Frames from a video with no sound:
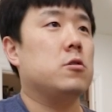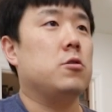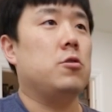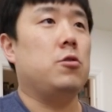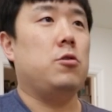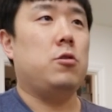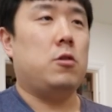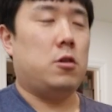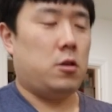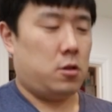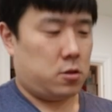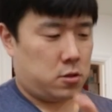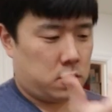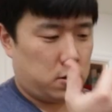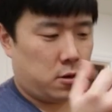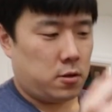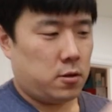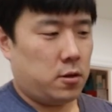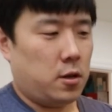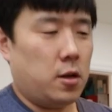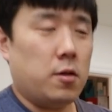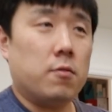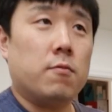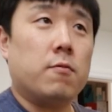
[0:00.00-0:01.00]
so you can
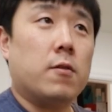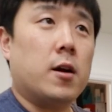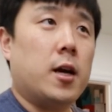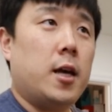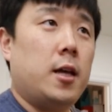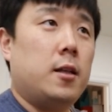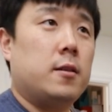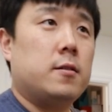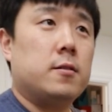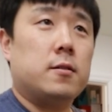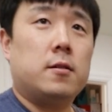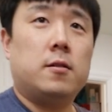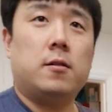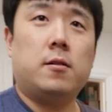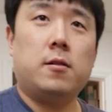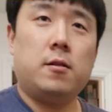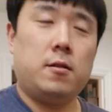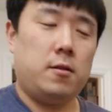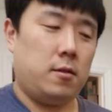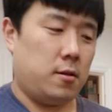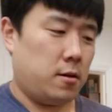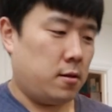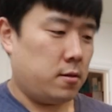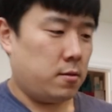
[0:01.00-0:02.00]
certainly write
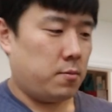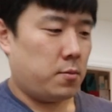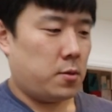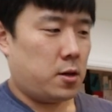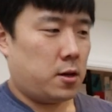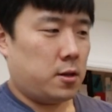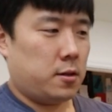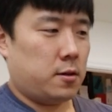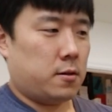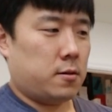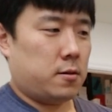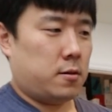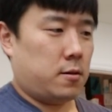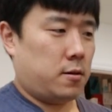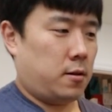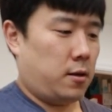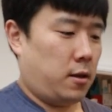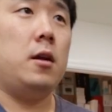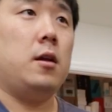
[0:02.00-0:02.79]
on the monitor.